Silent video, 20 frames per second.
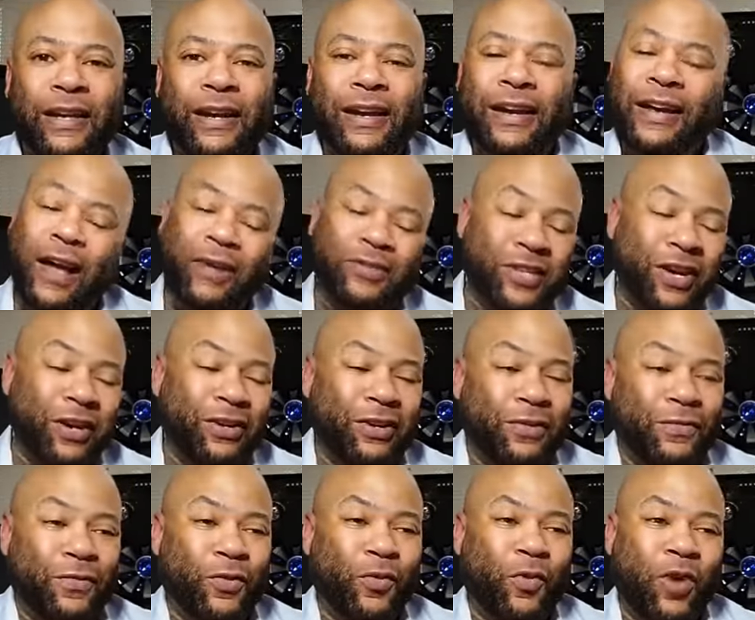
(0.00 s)
And I'll tell you
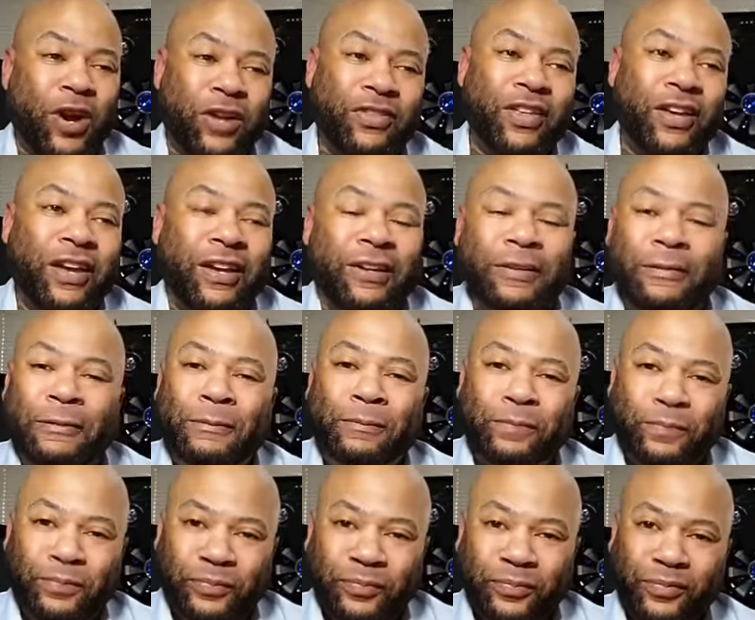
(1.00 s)
for one thing,
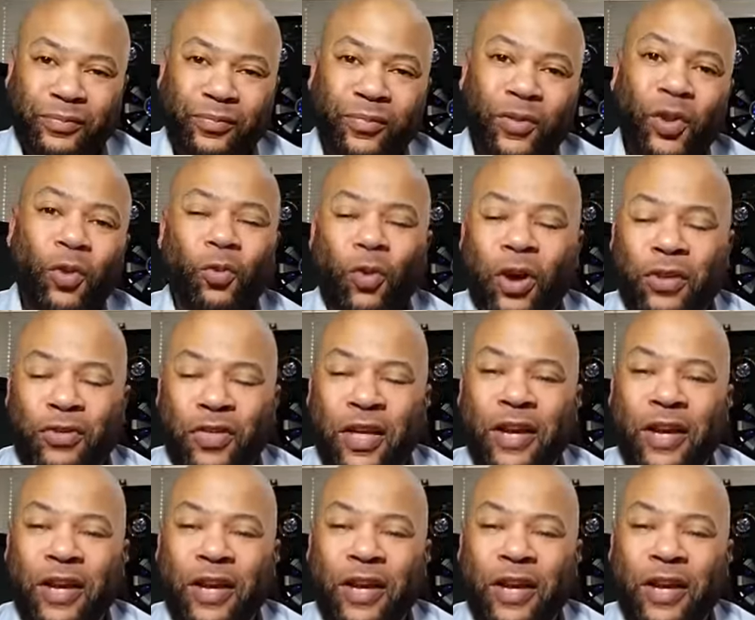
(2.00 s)
one